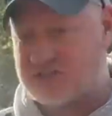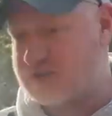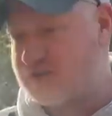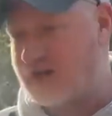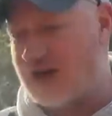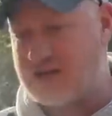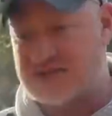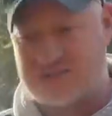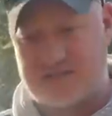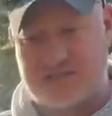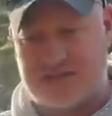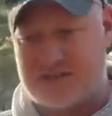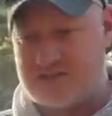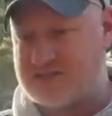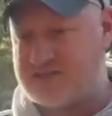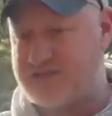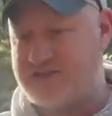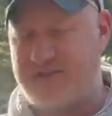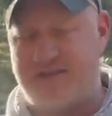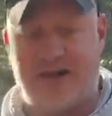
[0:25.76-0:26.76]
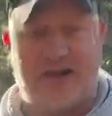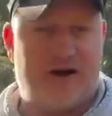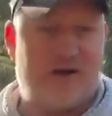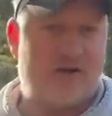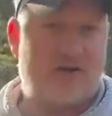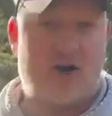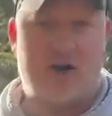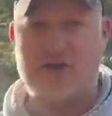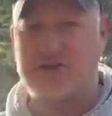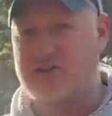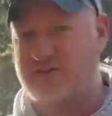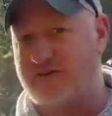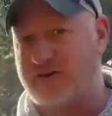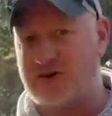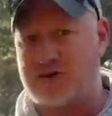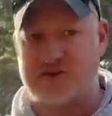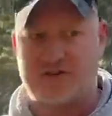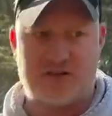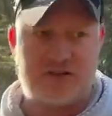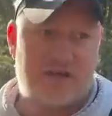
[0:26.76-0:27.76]
causes,
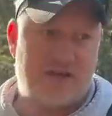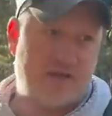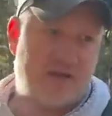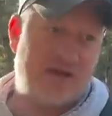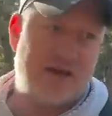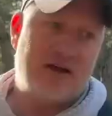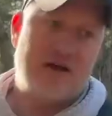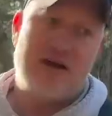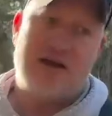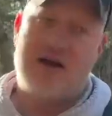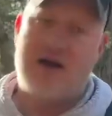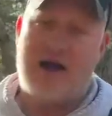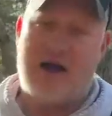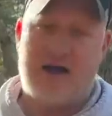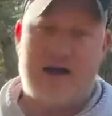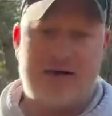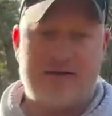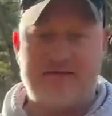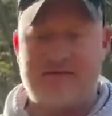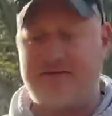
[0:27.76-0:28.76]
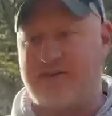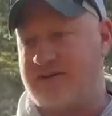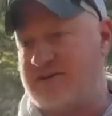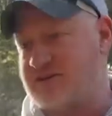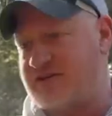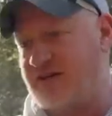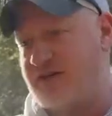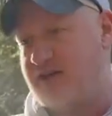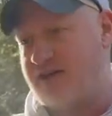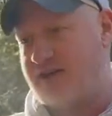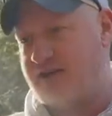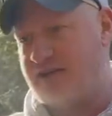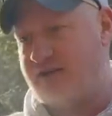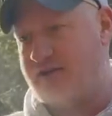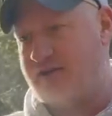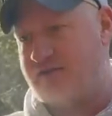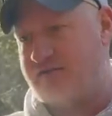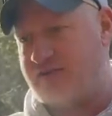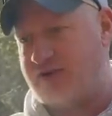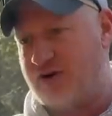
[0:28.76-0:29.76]
controversy. They say
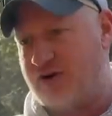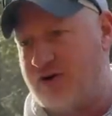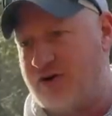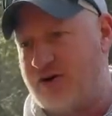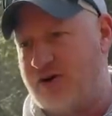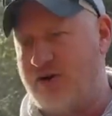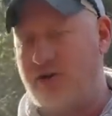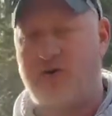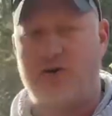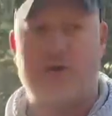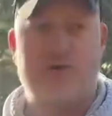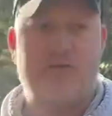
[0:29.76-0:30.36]
if you're Euro